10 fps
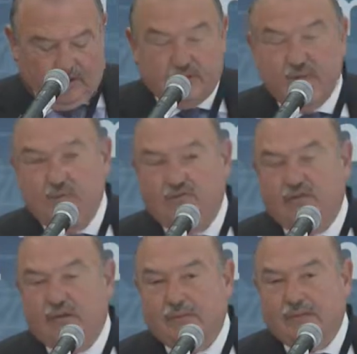a better
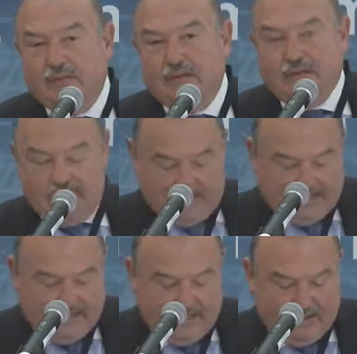understanding by
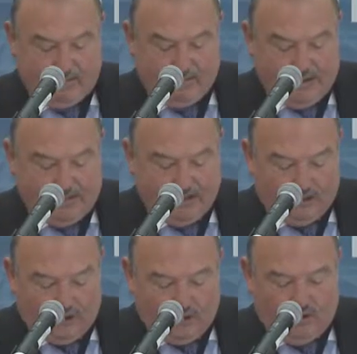the
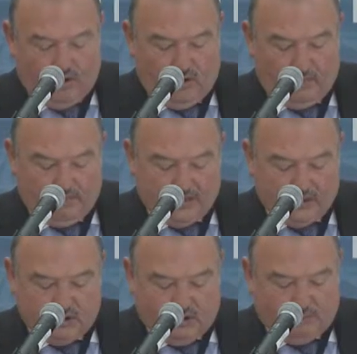produce of such
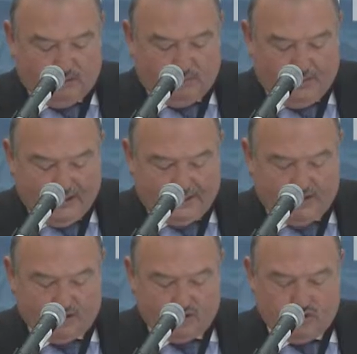information in a direct,
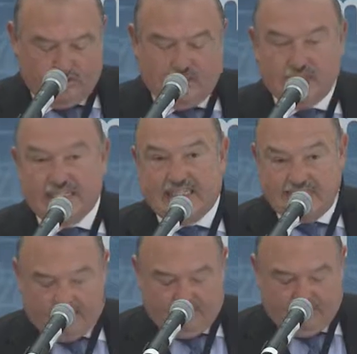simple,
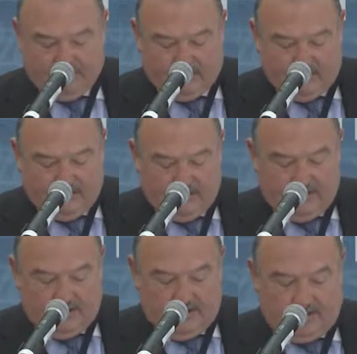and
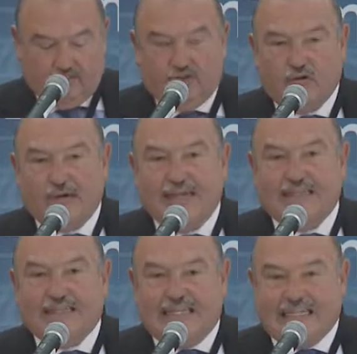fast manner.
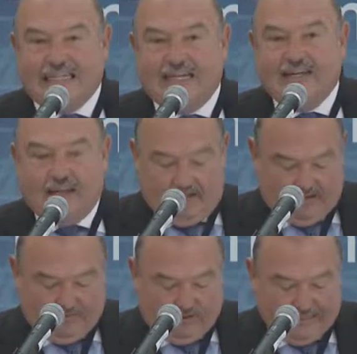
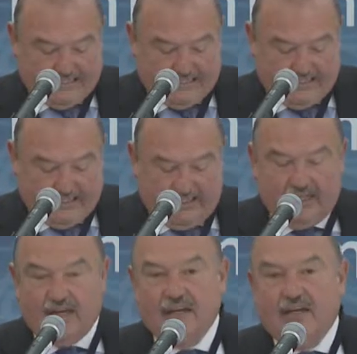We might
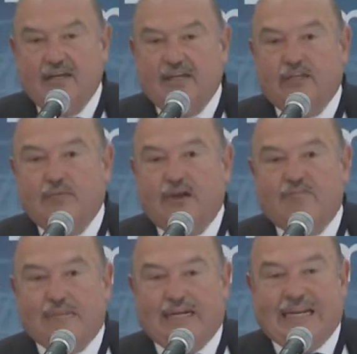say
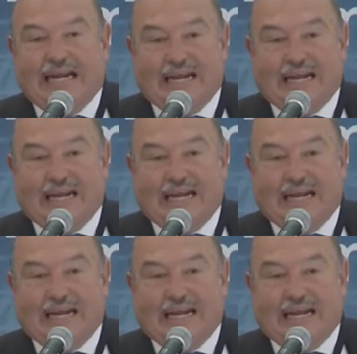without